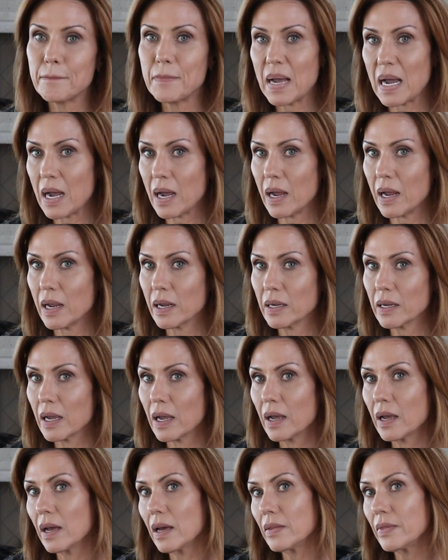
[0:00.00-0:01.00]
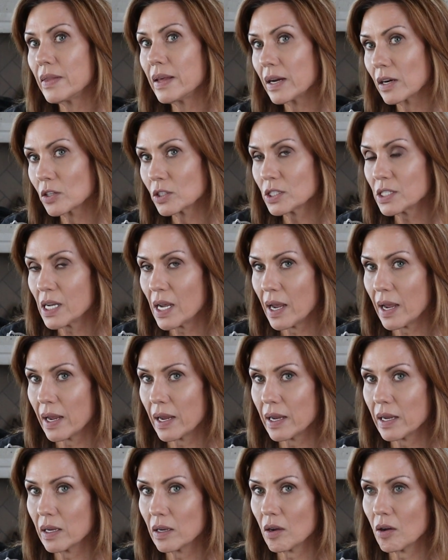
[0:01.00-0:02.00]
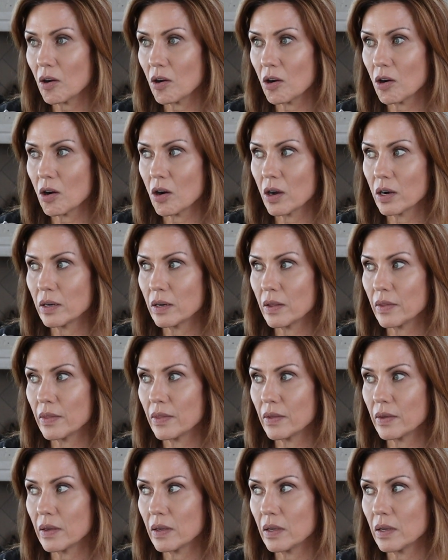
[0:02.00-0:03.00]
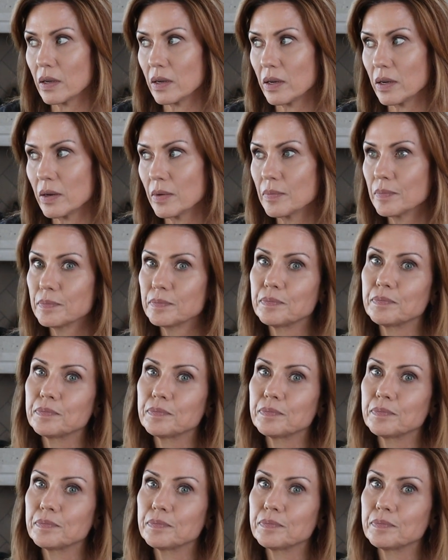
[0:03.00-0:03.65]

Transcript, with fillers: bag and their take on the